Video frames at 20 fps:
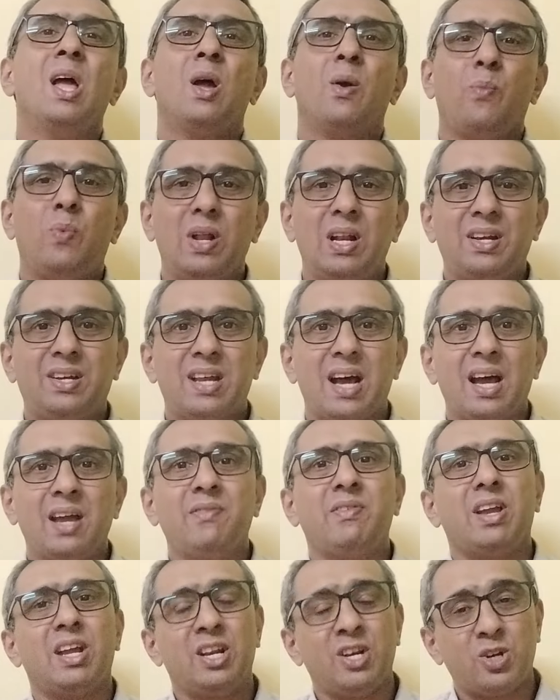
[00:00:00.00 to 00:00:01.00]
We'll
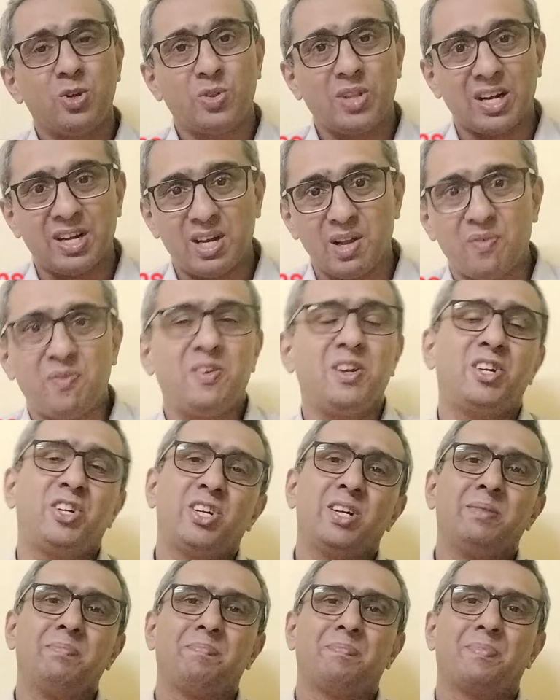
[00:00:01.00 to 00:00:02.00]
dive into their definition,
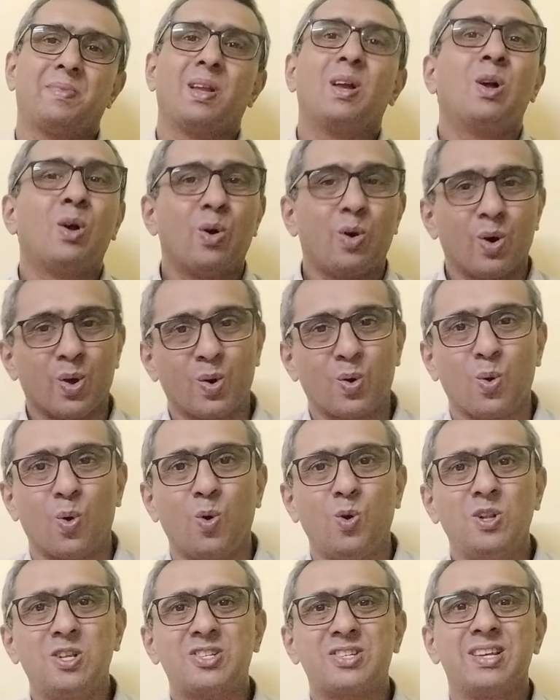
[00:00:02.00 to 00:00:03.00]

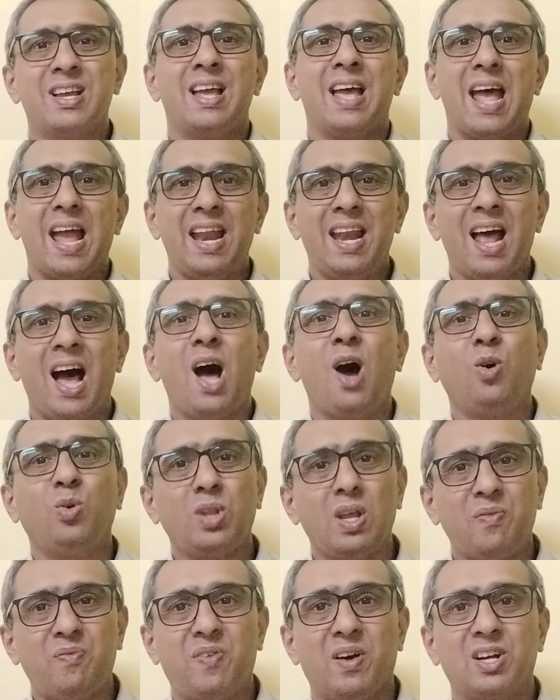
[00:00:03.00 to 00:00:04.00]
roles and how
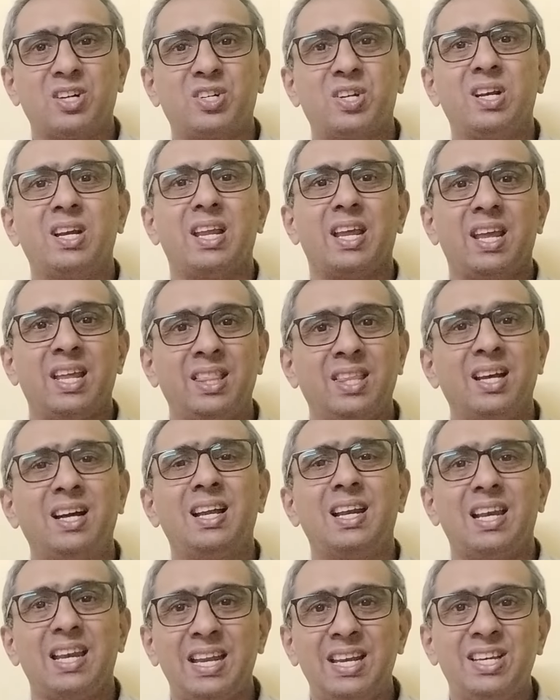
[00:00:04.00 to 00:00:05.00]
they function in
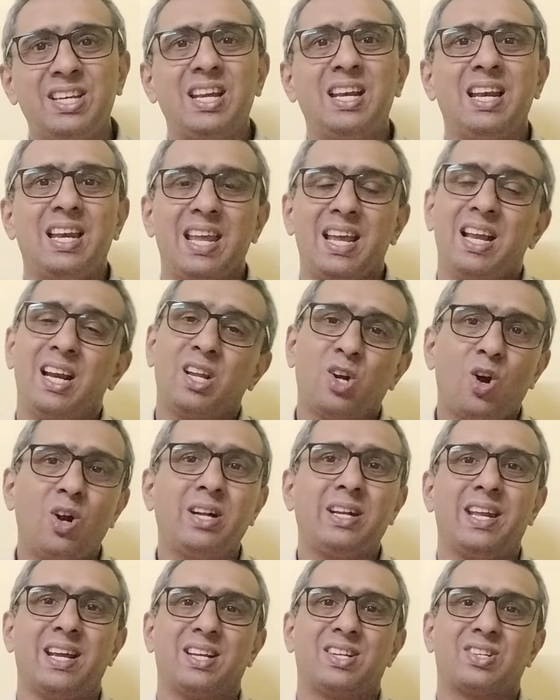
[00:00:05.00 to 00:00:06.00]
the Indian legal
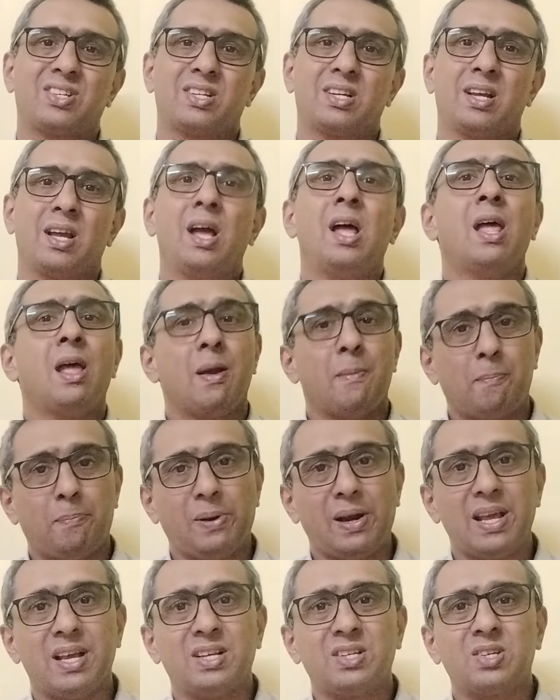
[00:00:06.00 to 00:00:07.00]
context.
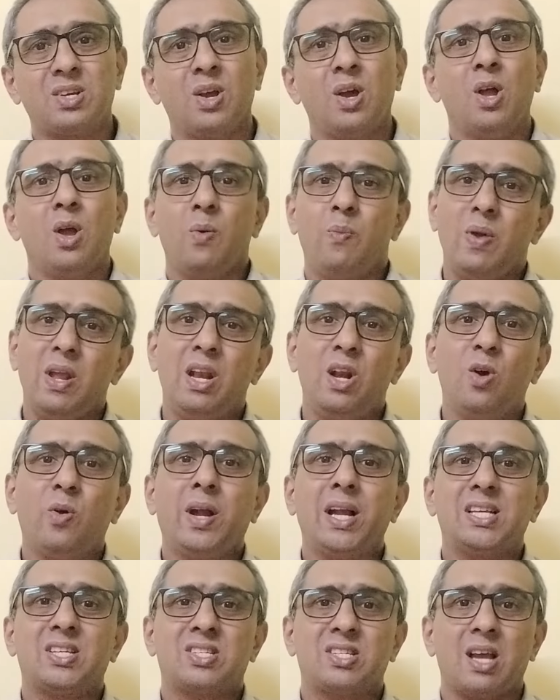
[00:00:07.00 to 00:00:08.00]
Plus, we'll look
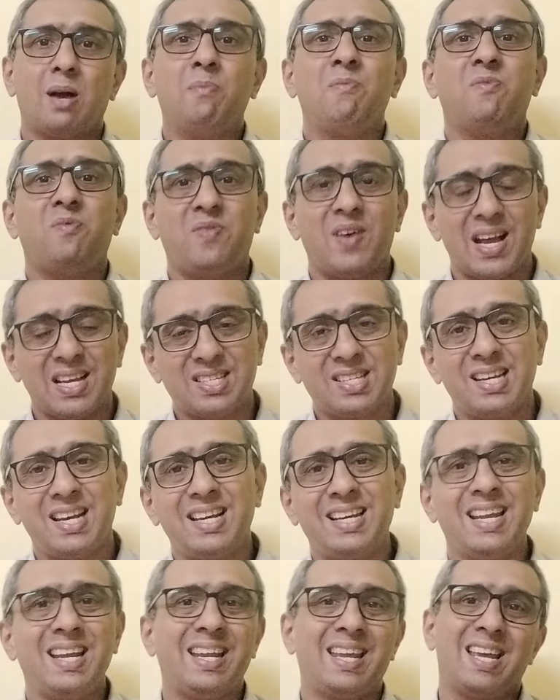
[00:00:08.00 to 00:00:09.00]
at some
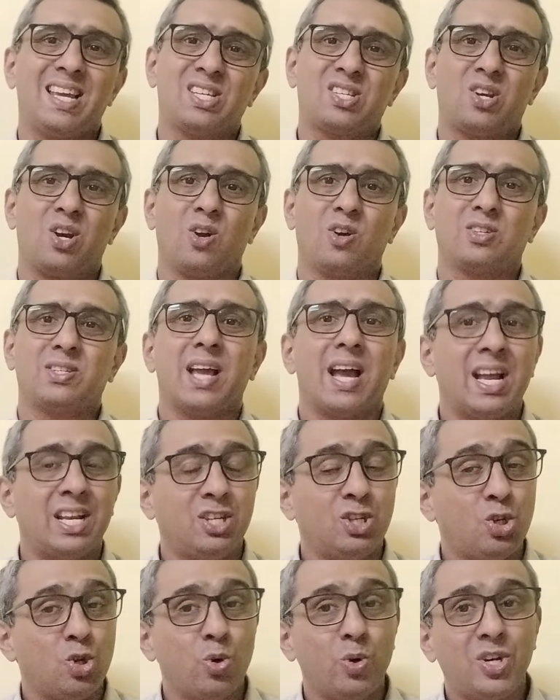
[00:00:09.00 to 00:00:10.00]
fascinating case laws
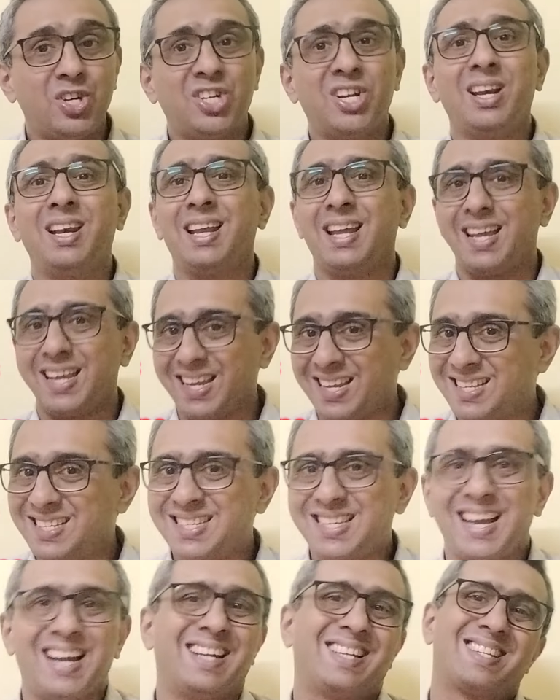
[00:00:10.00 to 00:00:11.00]
and judicial
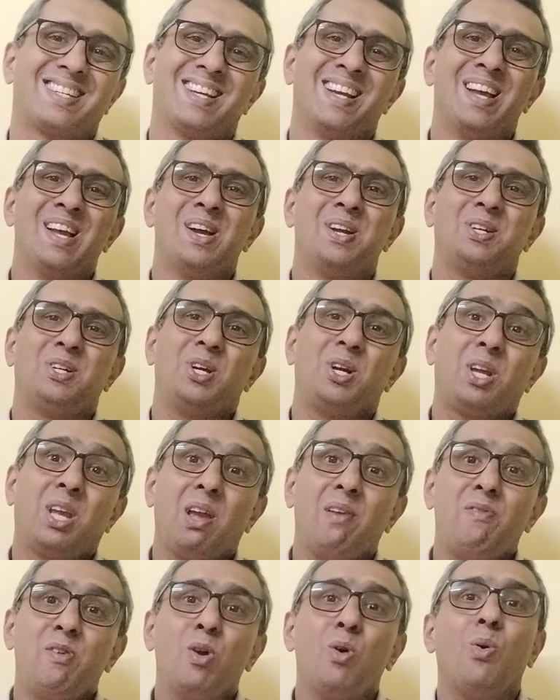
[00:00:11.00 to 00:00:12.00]
insights to
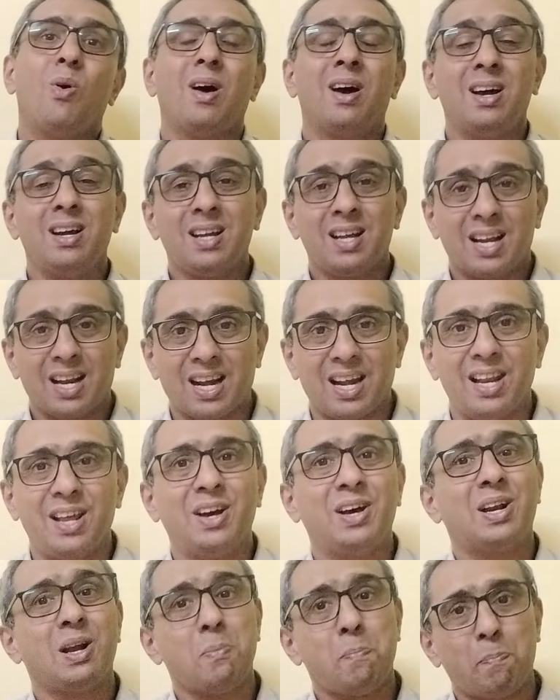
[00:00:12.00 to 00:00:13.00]
give you a
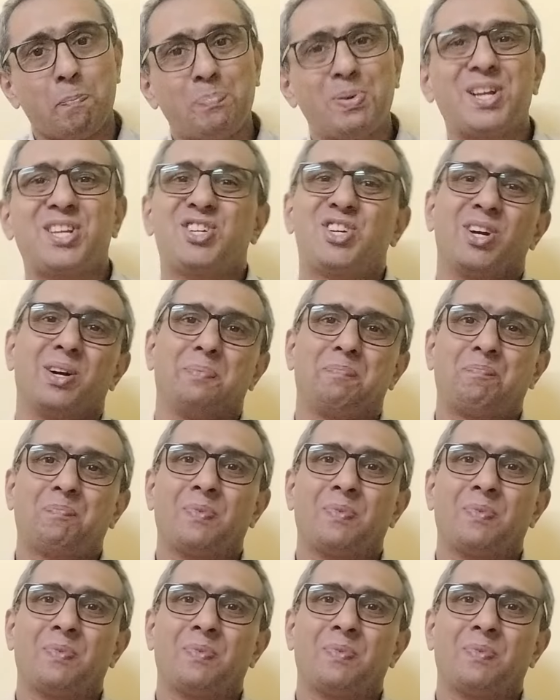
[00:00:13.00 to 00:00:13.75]
clearer picture.